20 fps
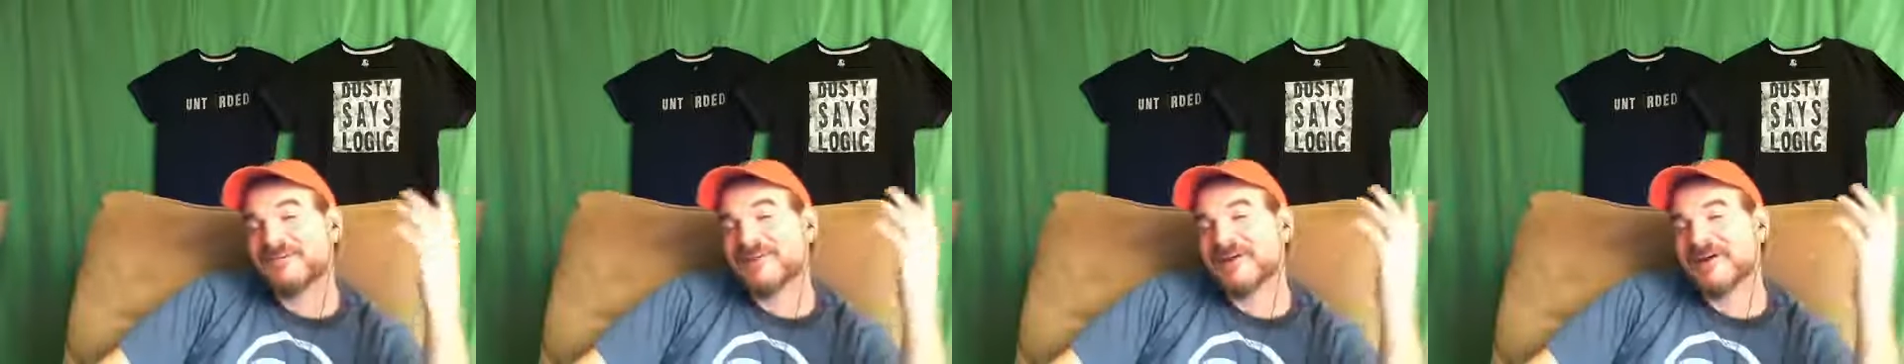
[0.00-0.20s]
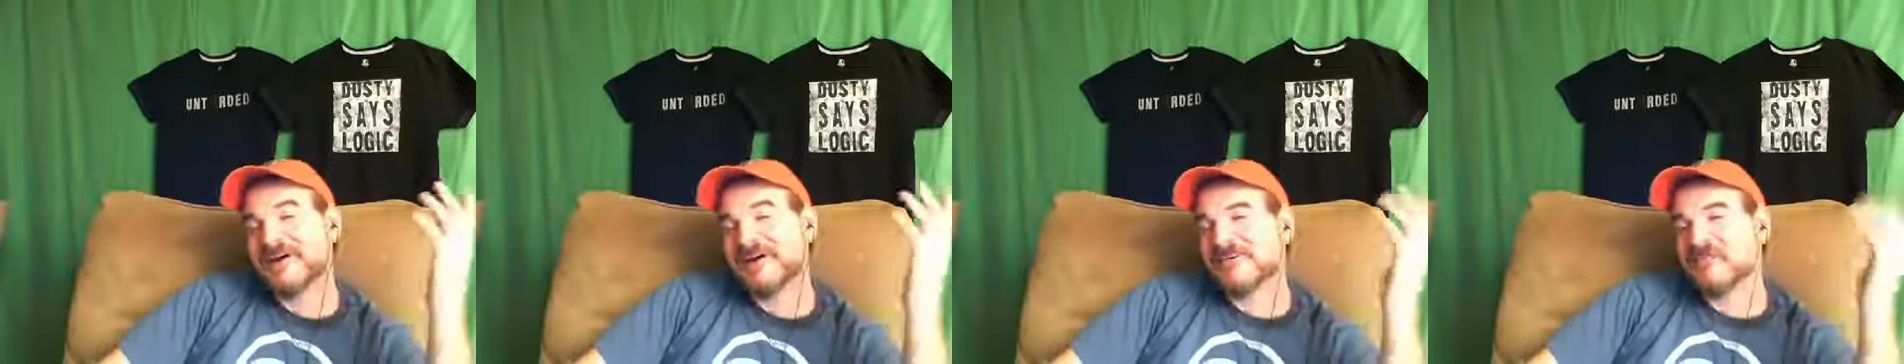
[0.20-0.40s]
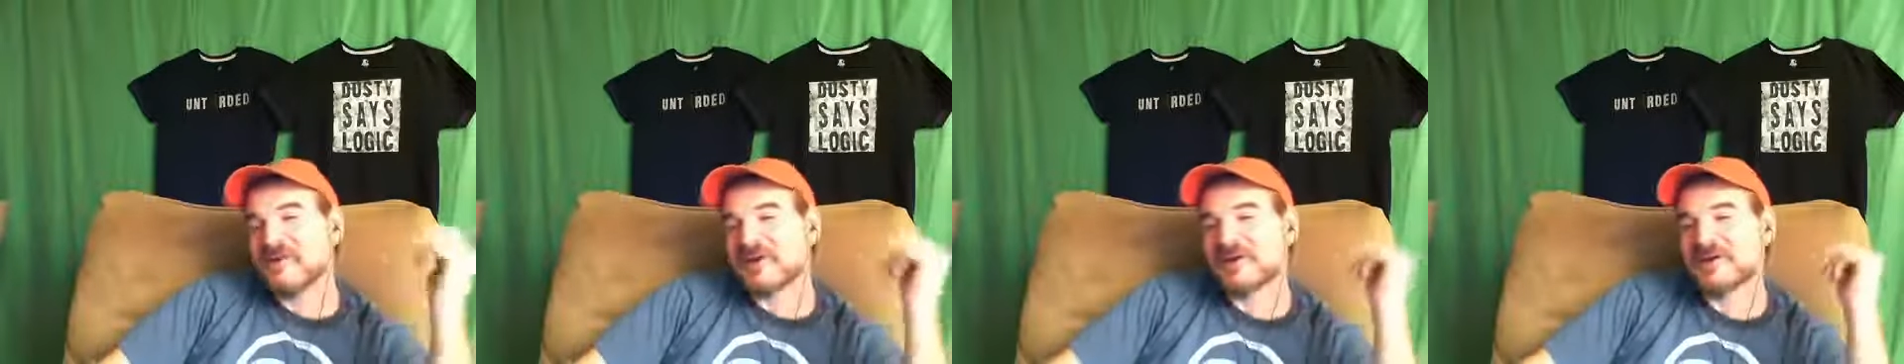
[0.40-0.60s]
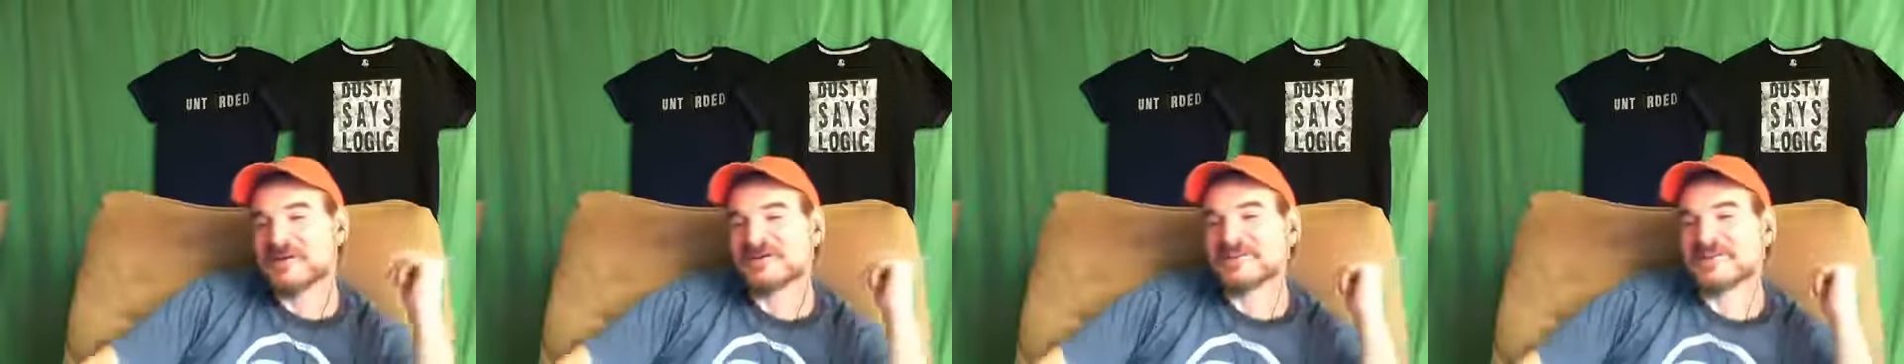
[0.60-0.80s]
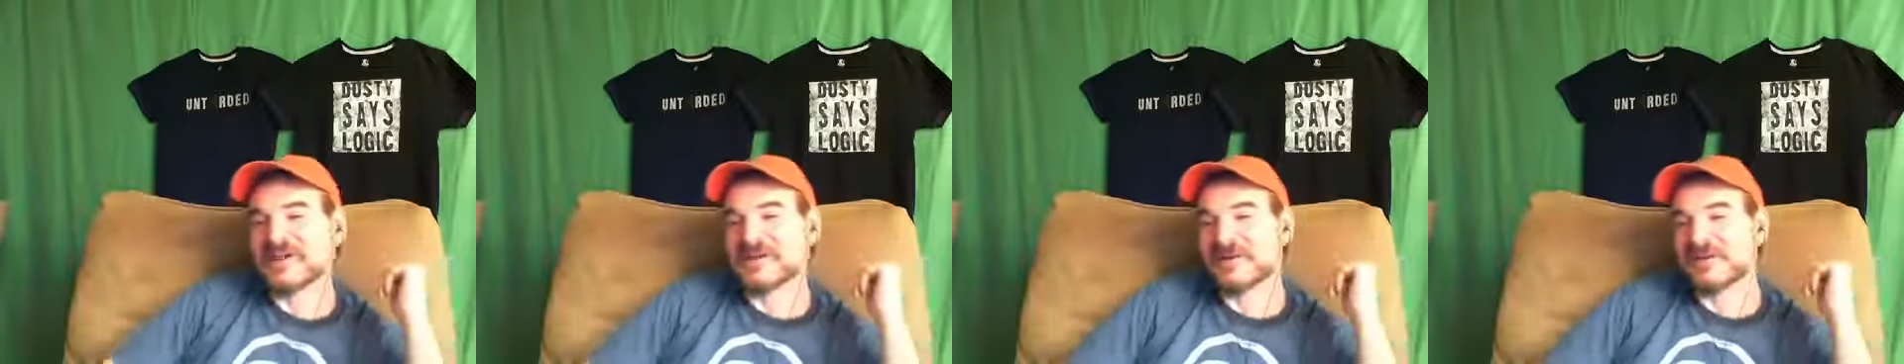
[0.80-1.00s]
Well, what can you
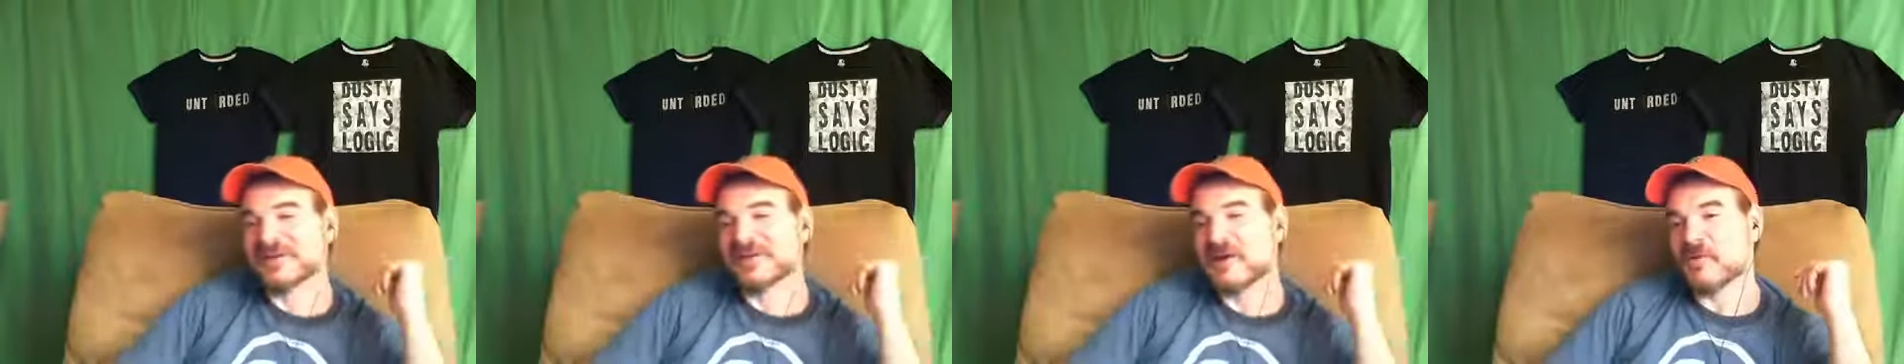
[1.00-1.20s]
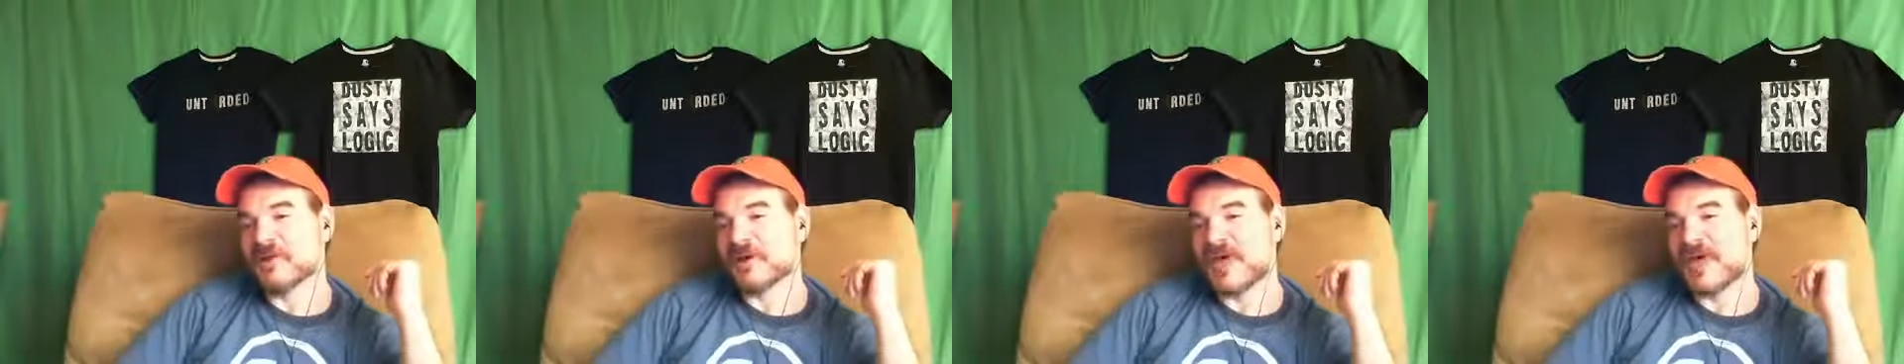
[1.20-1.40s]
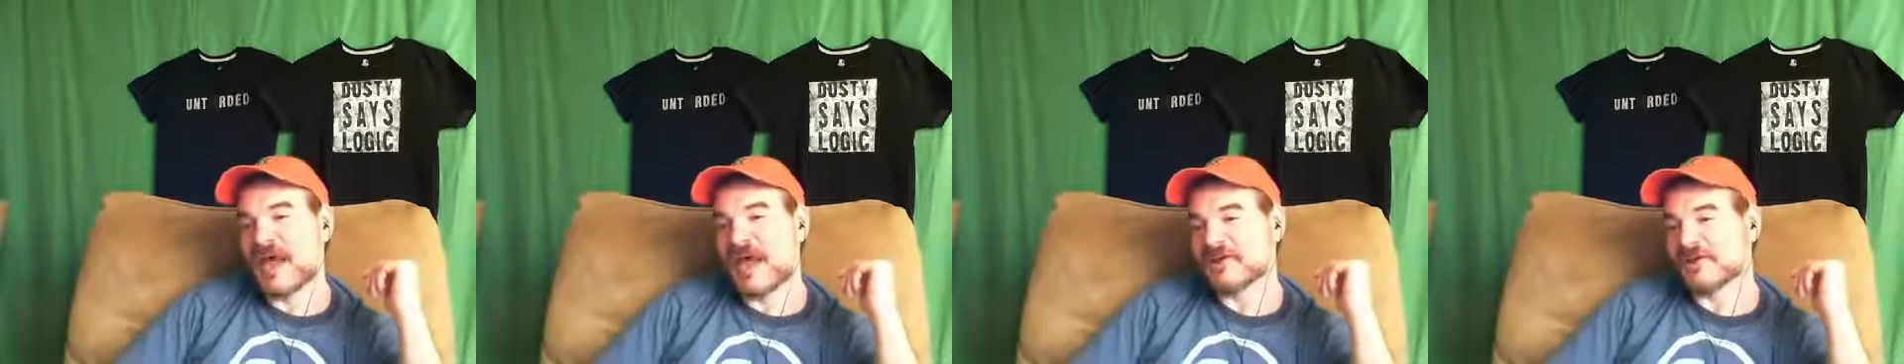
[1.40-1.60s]
say about that? How